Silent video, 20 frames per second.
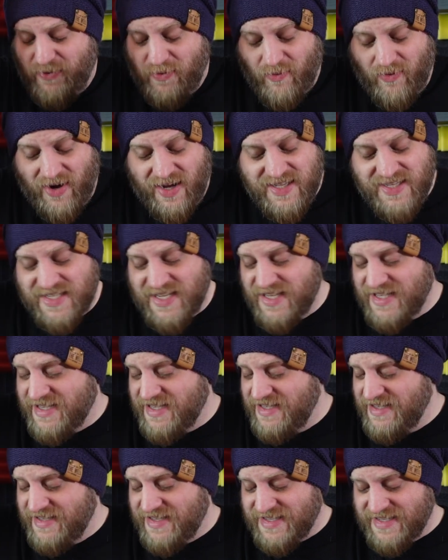once, it
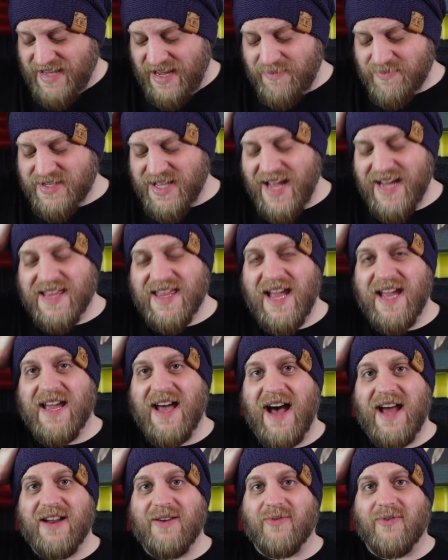seems like they
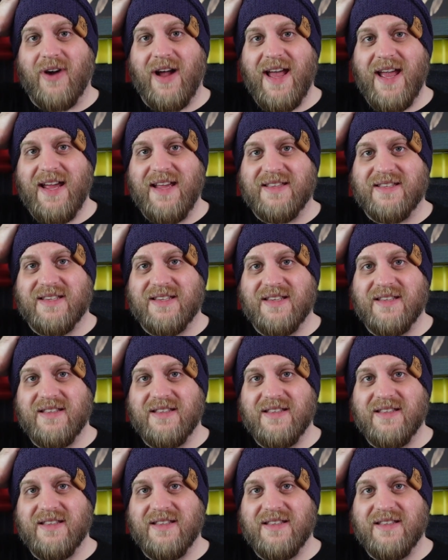got it right.